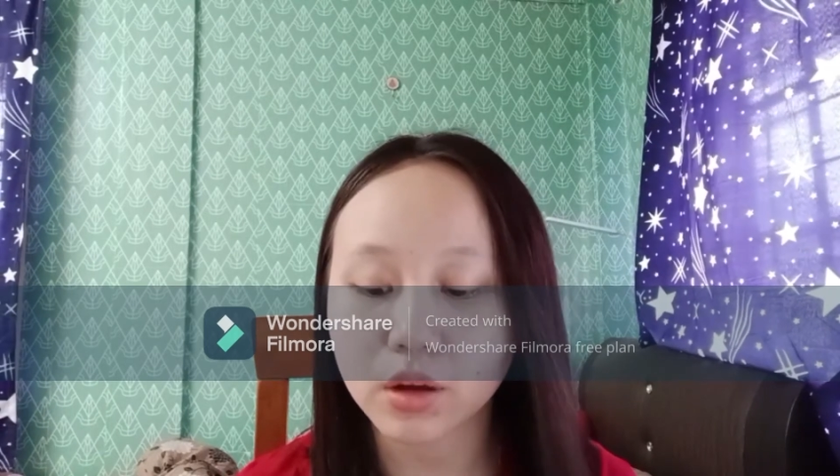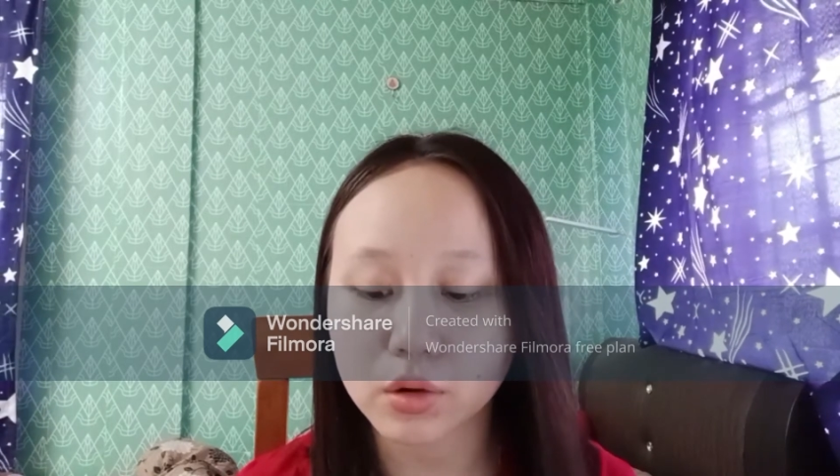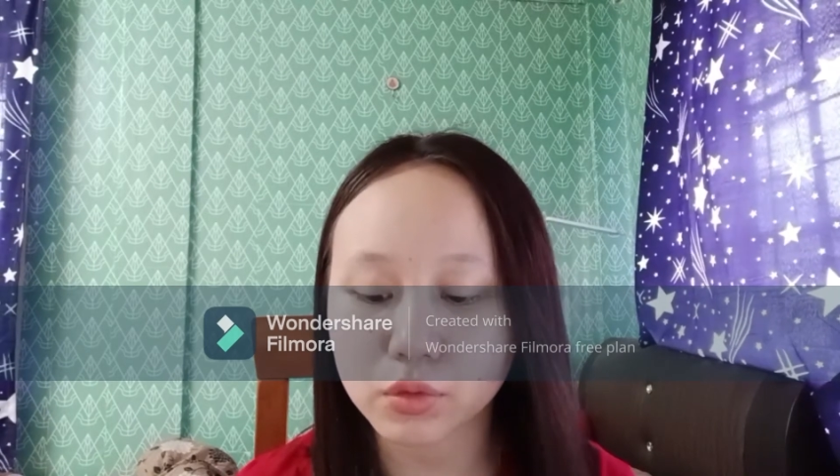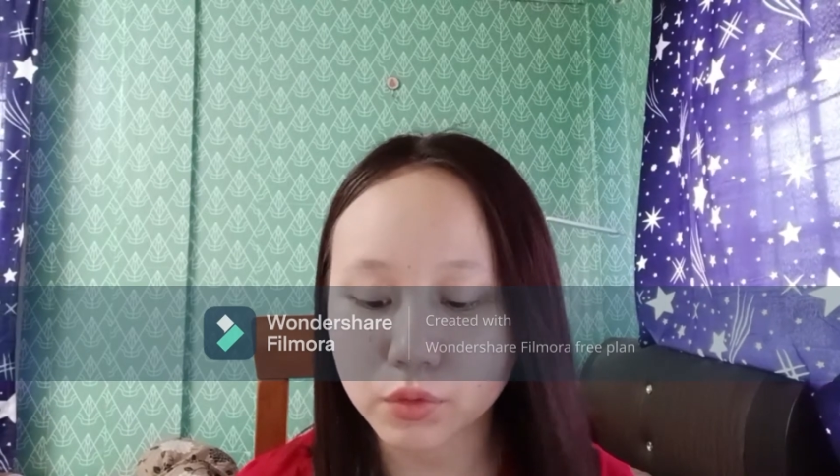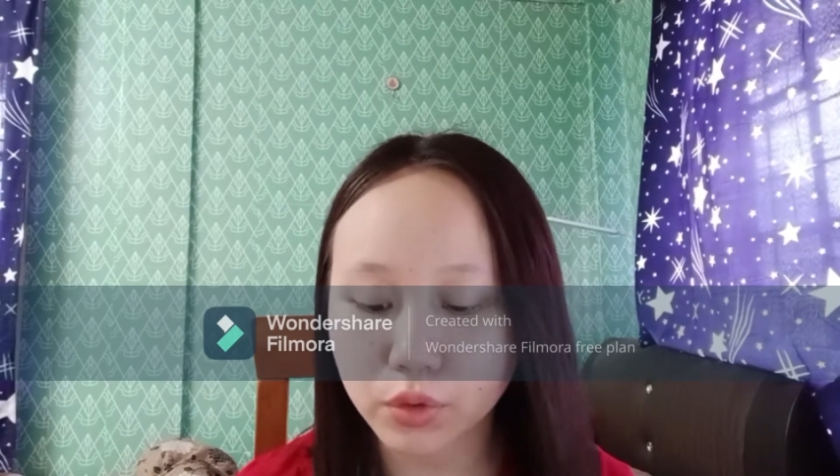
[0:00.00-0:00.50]

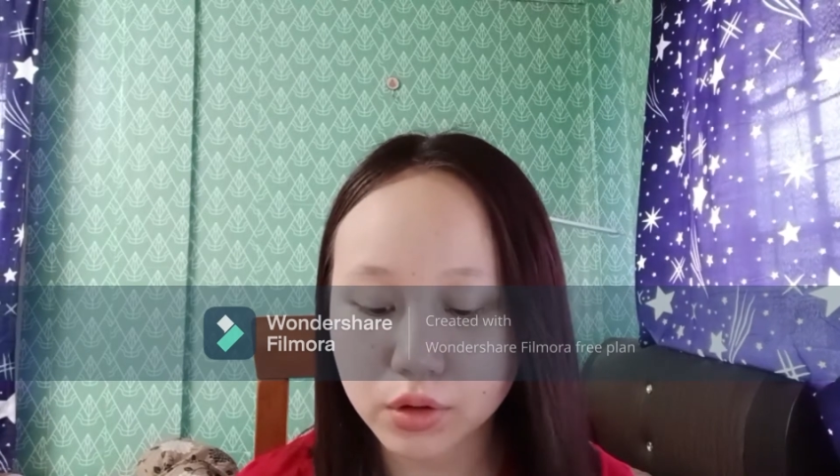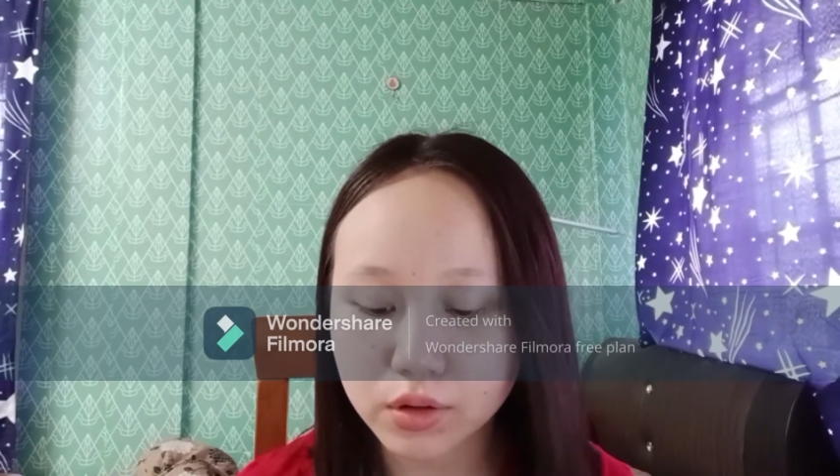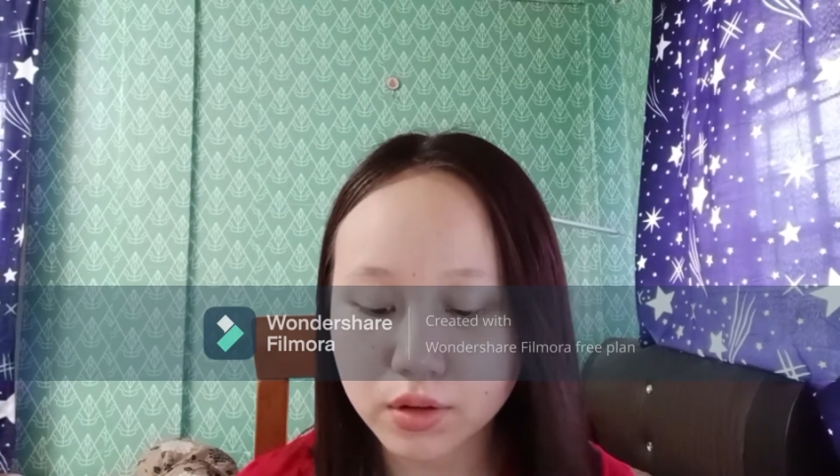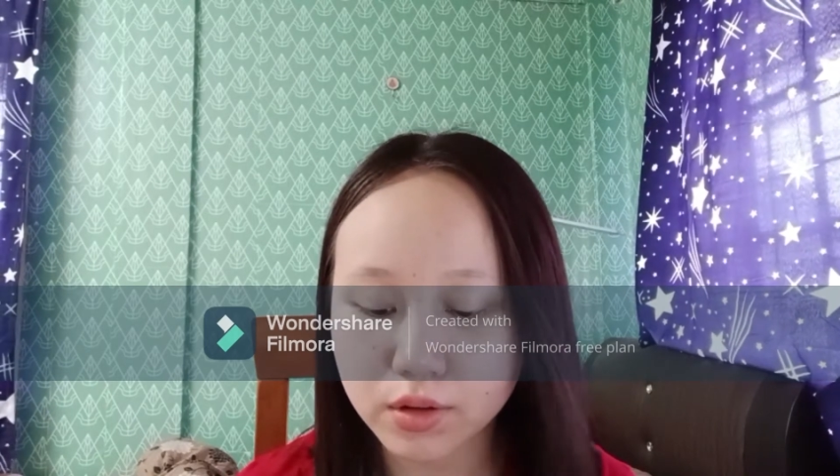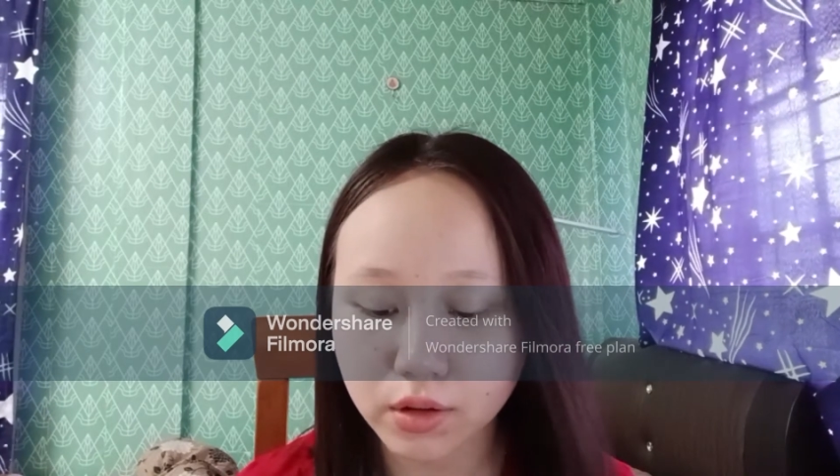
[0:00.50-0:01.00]
down for
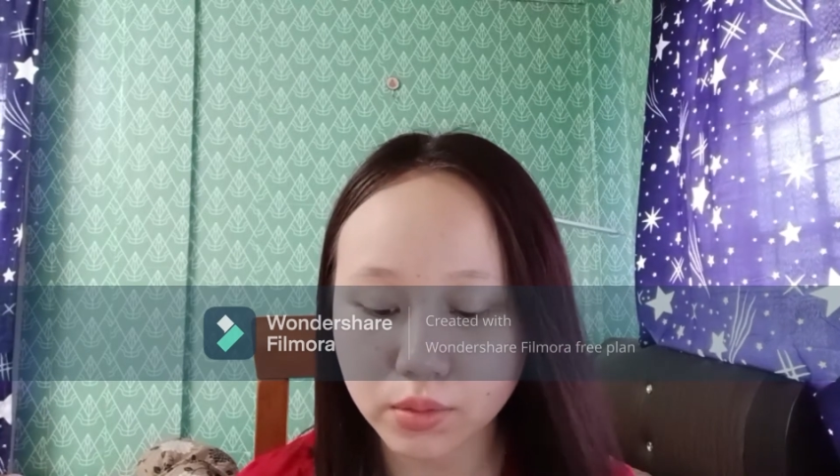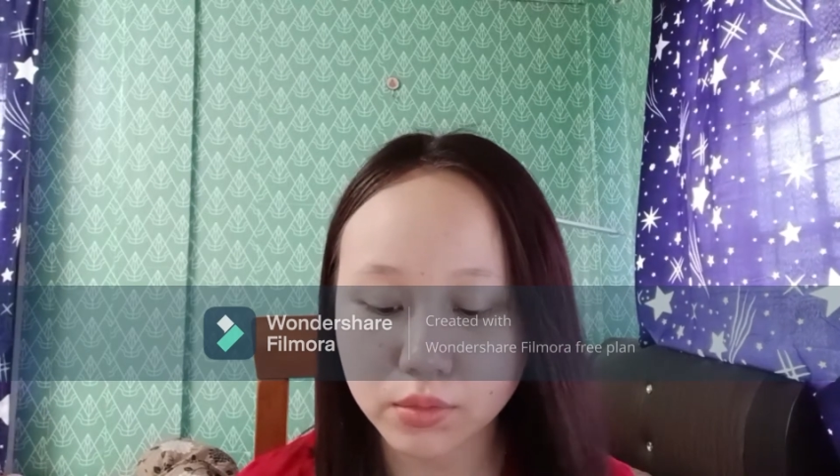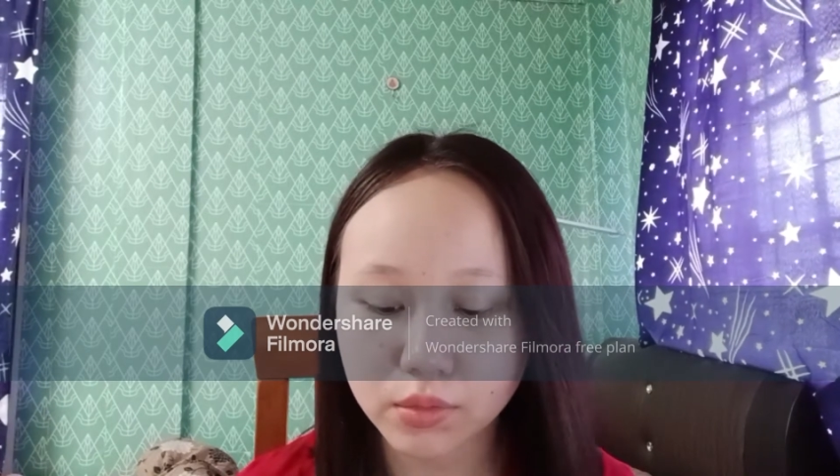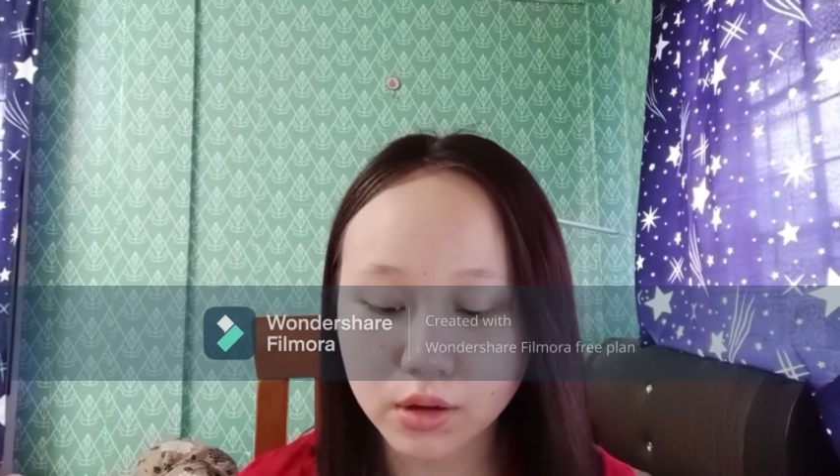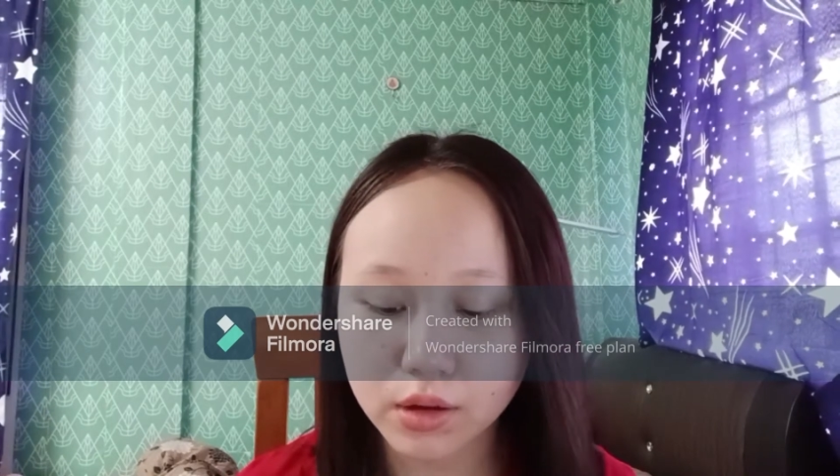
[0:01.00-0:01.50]
some